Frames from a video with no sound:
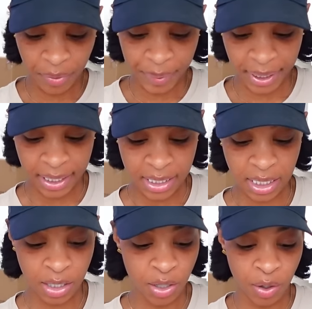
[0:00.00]

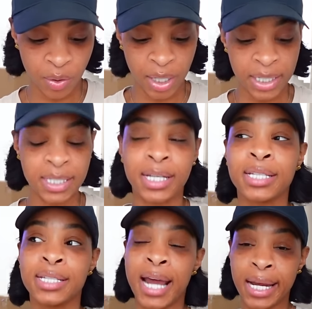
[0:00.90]
place. You know,
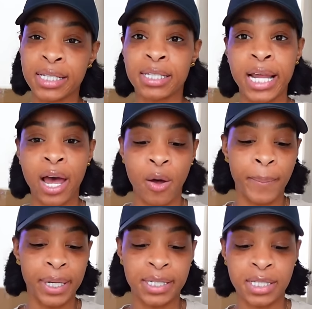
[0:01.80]
it's nice now,
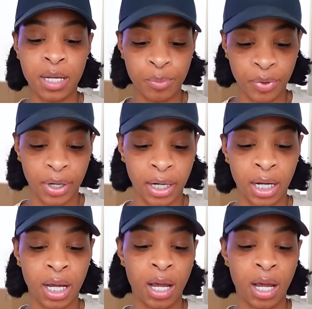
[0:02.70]
but it's temporary.